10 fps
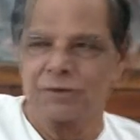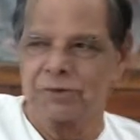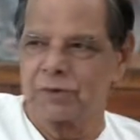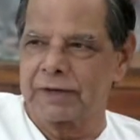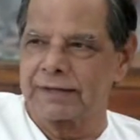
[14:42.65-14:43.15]

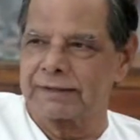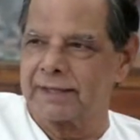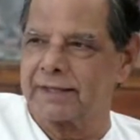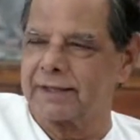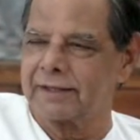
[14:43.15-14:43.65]
So you can
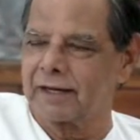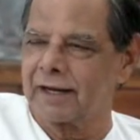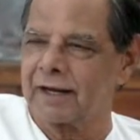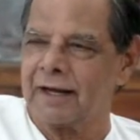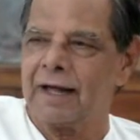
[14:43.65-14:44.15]
say that there
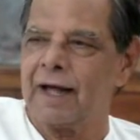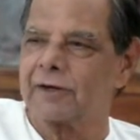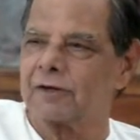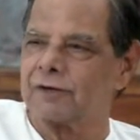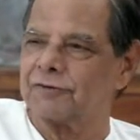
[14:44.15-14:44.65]
are
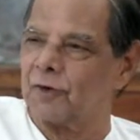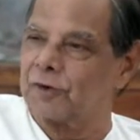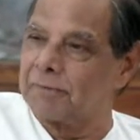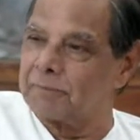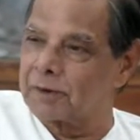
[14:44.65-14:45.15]
actually
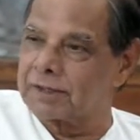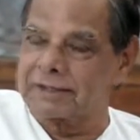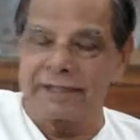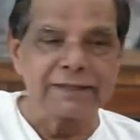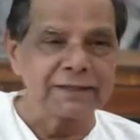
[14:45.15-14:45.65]
four
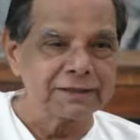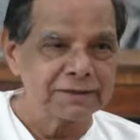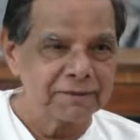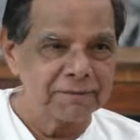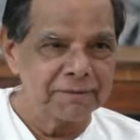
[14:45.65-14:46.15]
important
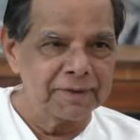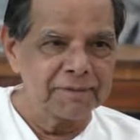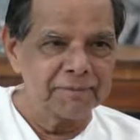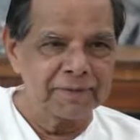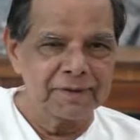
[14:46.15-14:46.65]
stages,
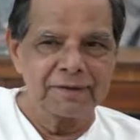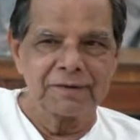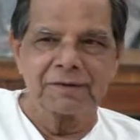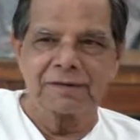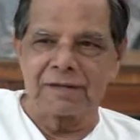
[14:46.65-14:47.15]

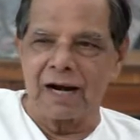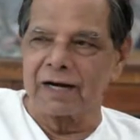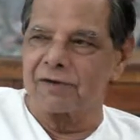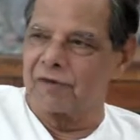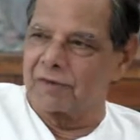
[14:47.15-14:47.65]

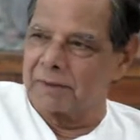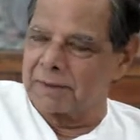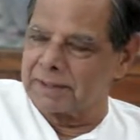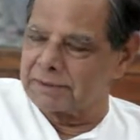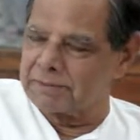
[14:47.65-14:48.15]
starting from the
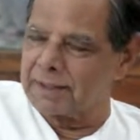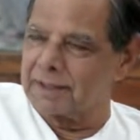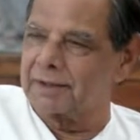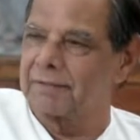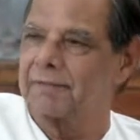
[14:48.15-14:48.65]
mother's
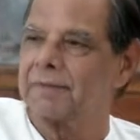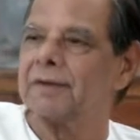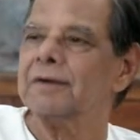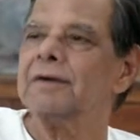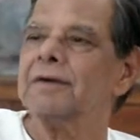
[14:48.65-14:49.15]
prayer,
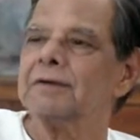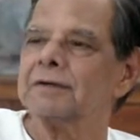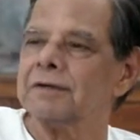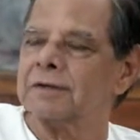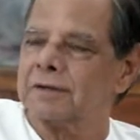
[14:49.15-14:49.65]

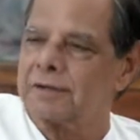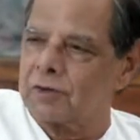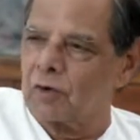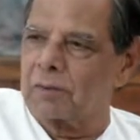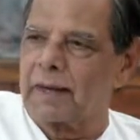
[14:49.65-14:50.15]

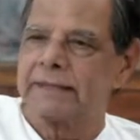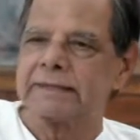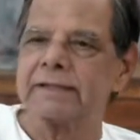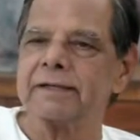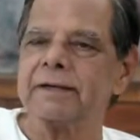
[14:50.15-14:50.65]
the overmind
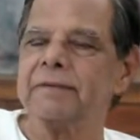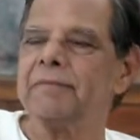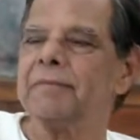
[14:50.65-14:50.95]
siddhi,